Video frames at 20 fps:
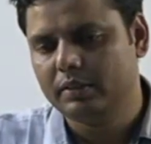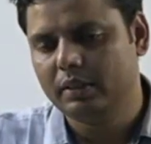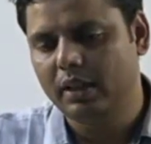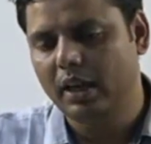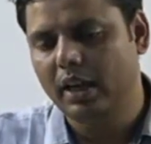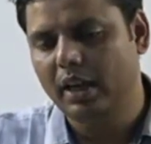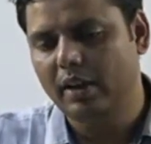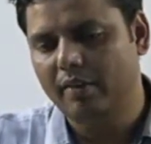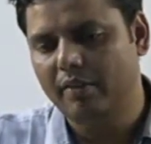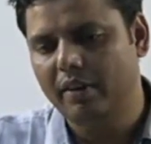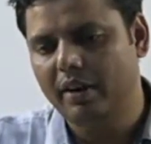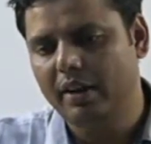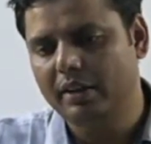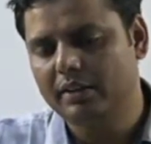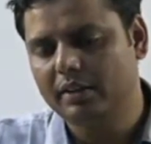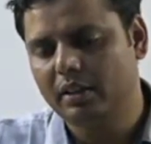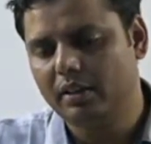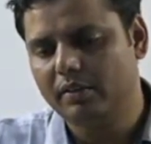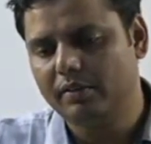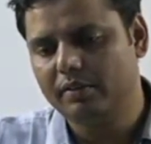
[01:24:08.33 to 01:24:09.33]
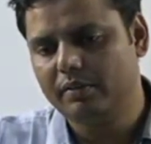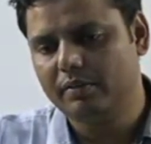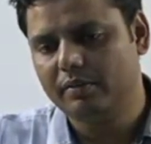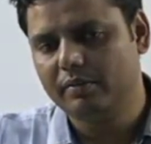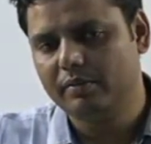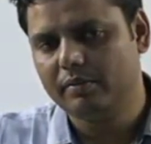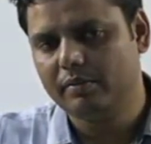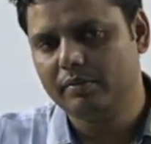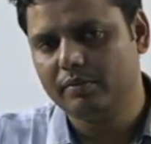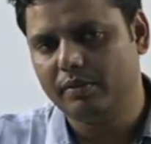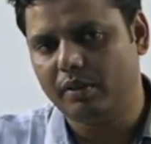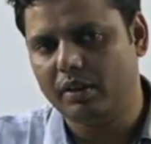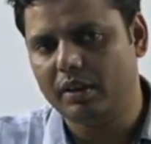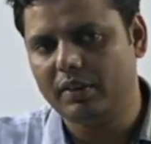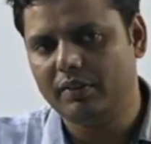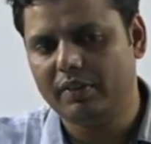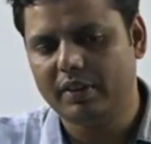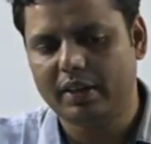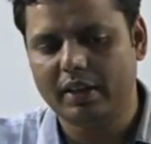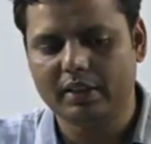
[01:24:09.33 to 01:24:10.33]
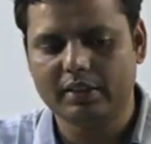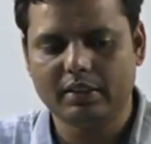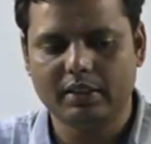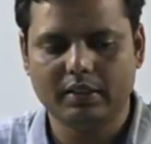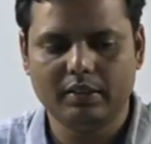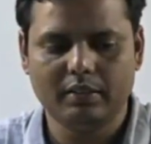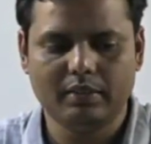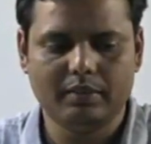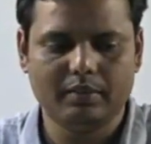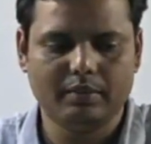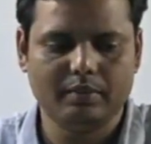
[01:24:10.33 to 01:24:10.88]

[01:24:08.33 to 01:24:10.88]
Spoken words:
the evidence of fortification